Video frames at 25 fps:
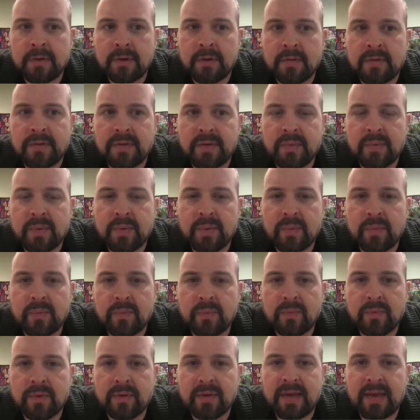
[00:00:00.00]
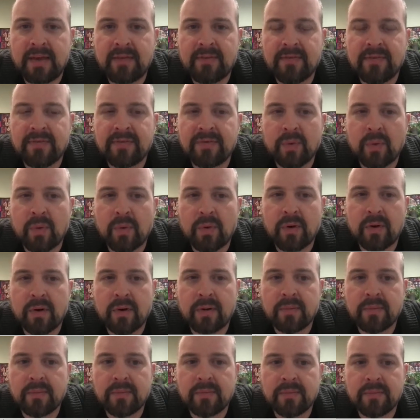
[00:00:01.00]
don't think we gave
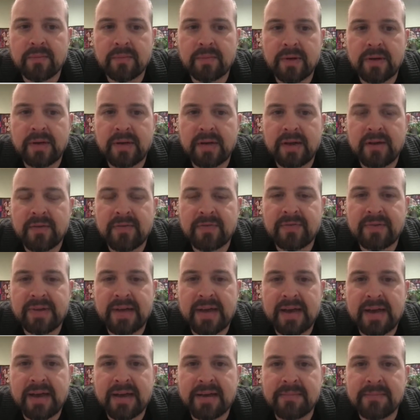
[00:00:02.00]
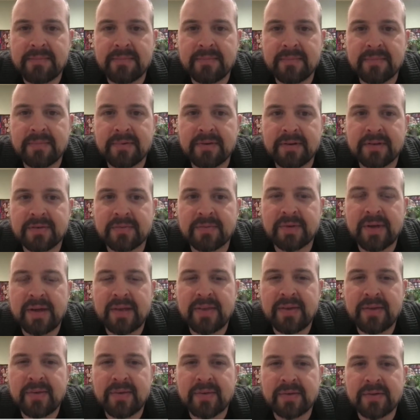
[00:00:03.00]
Thor enough time, because I
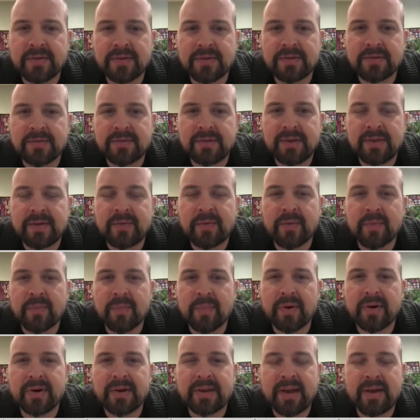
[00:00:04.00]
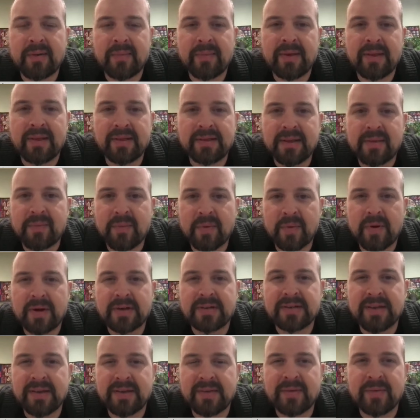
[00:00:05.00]
think we were burnt out by the time we
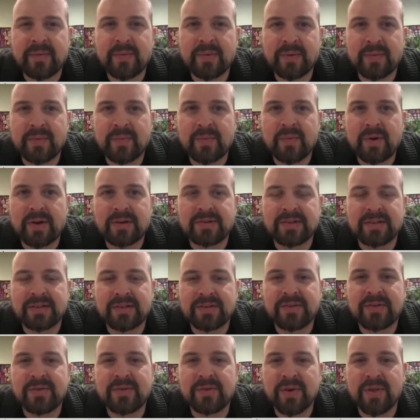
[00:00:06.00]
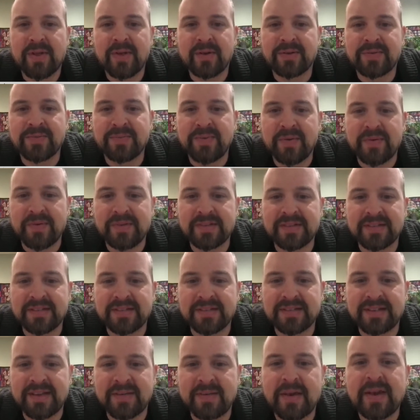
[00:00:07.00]
watched that. I think we watched like 2 of those movies in the
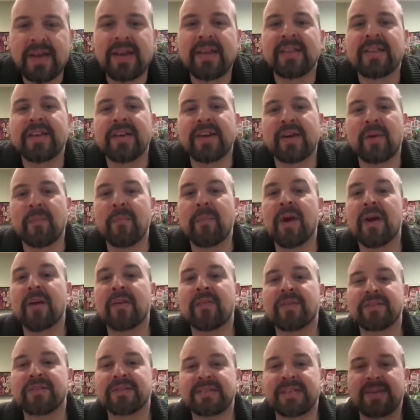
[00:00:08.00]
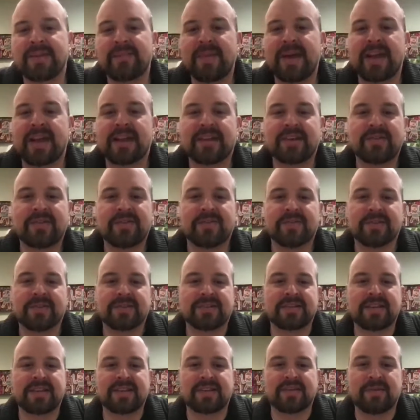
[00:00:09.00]
same. There you go, Marvel Cinematic
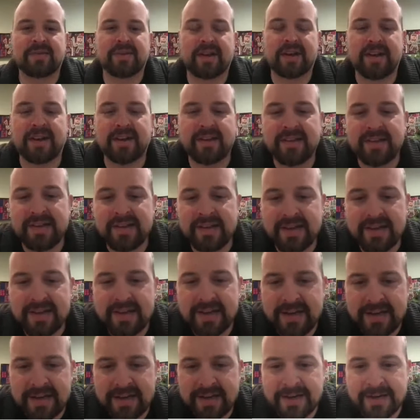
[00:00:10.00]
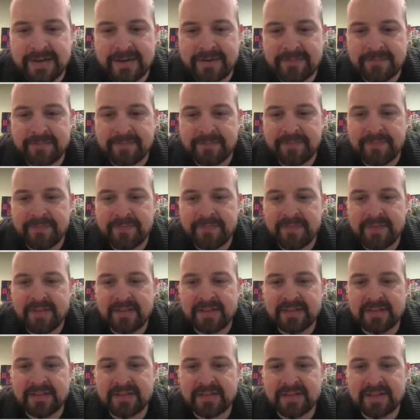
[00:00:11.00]
Universe. Thank you, Garrett.
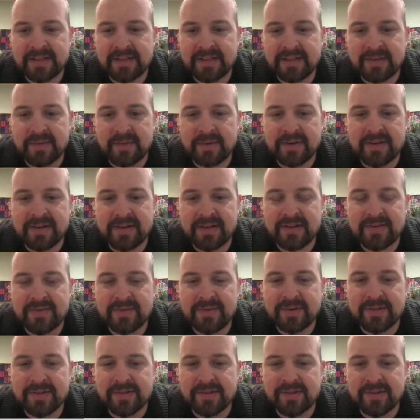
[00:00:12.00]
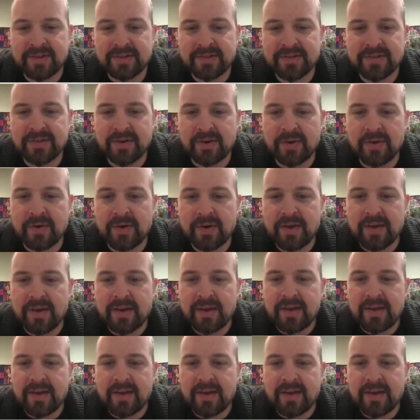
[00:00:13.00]
That's exactly what it's called. So